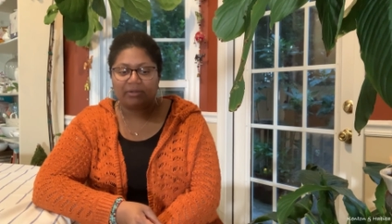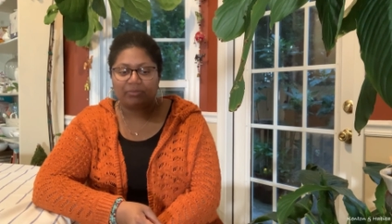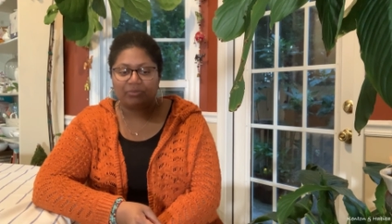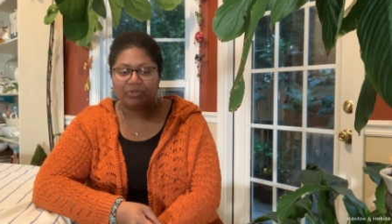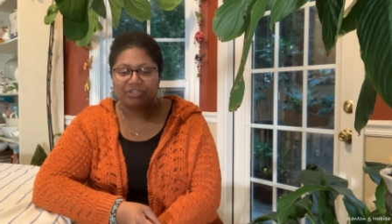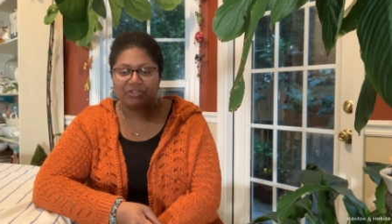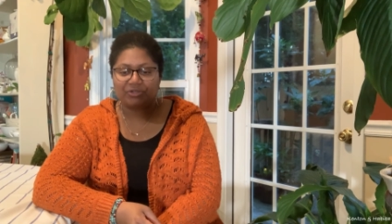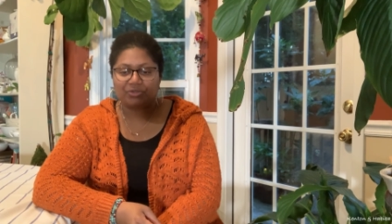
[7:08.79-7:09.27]

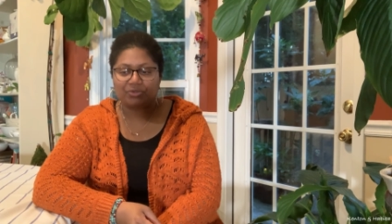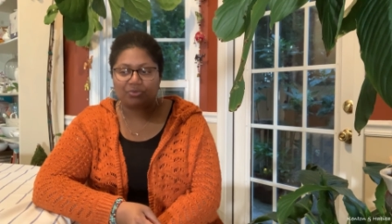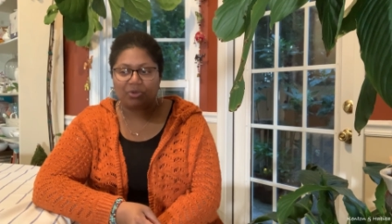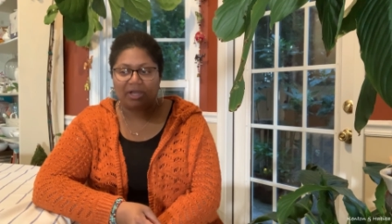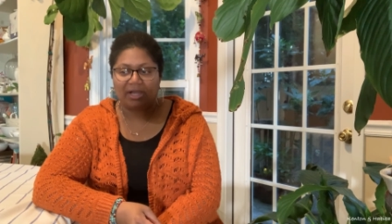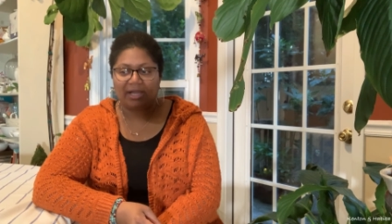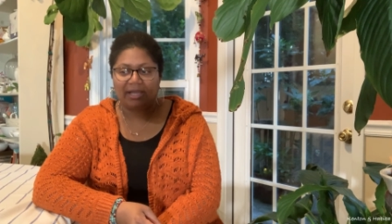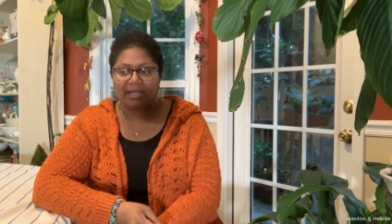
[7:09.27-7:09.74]
which is
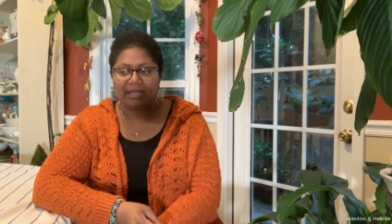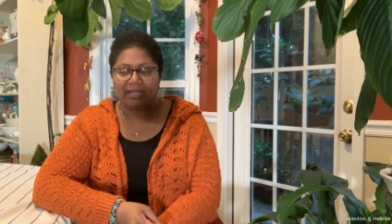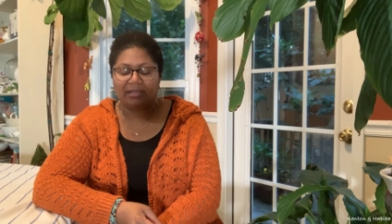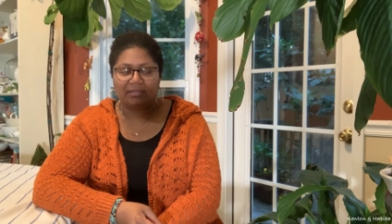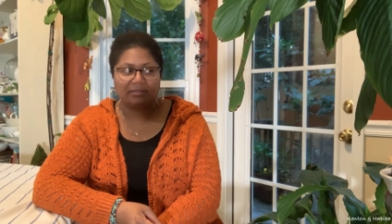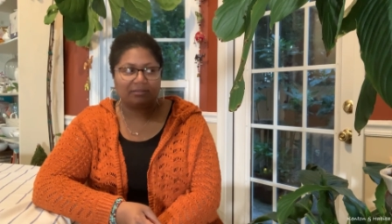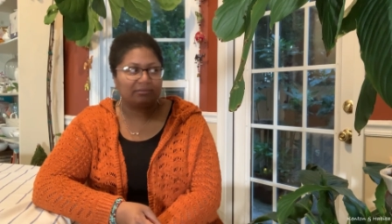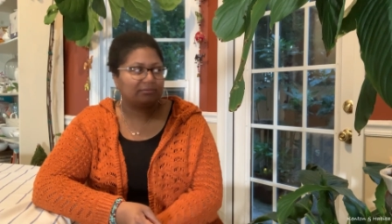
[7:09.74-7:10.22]

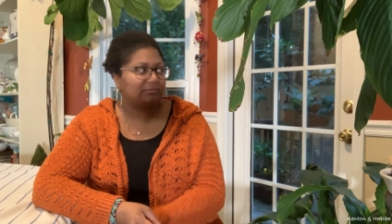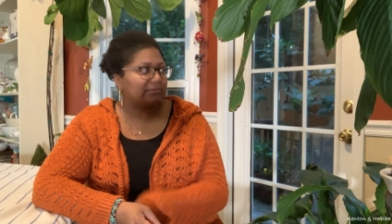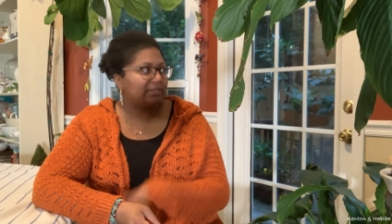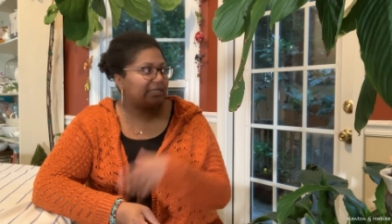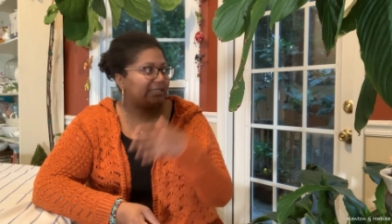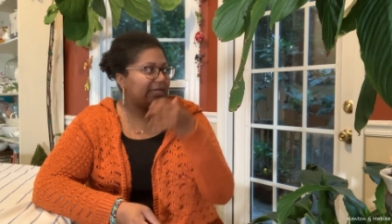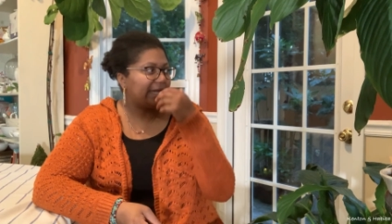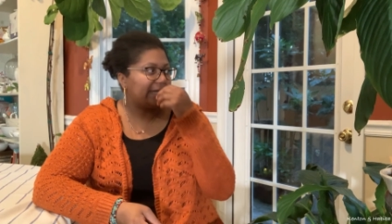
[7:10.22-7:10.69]
why
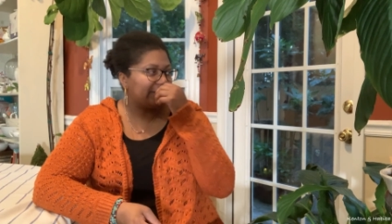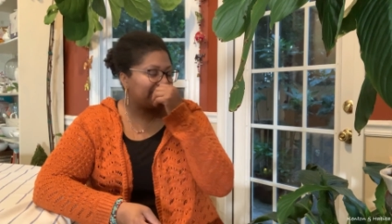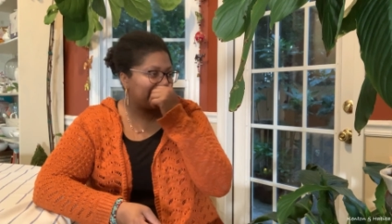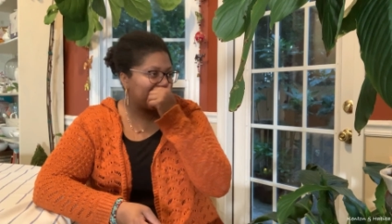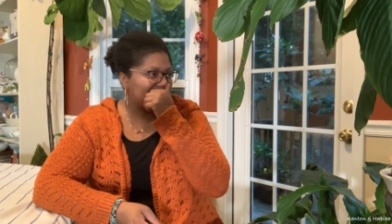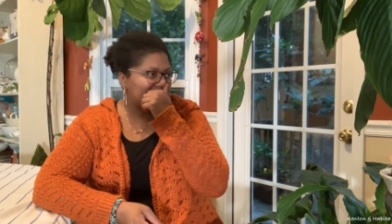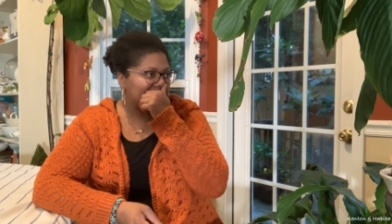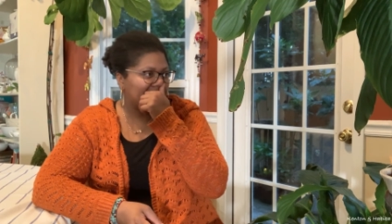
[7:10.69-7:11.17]
I
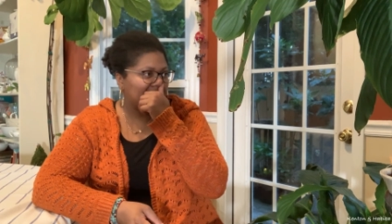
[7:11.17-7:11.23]
digress,